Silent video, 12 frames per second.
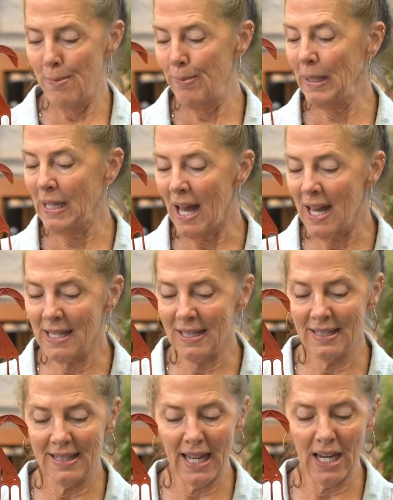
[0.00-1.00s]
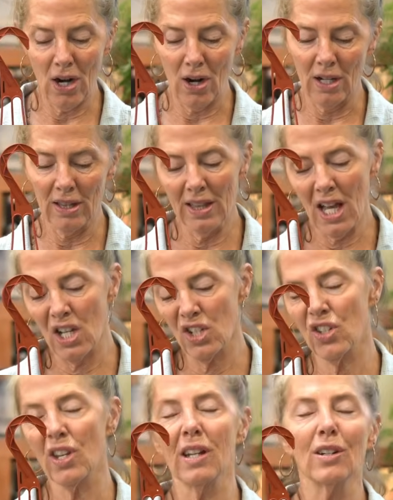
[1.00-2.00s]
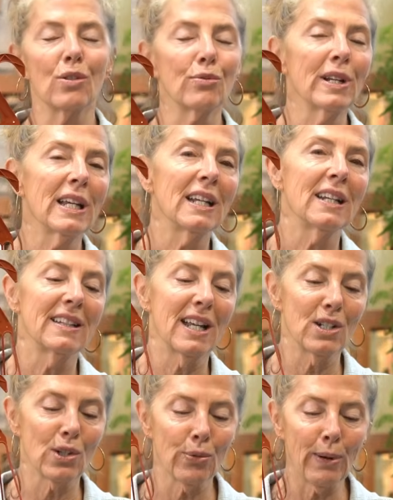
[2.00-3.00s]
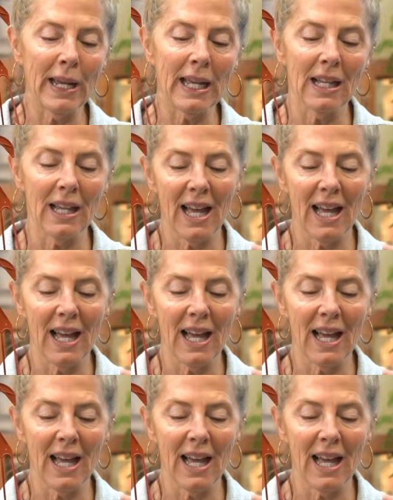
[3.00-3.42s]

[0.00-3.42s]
because they are lush and green, and they trail,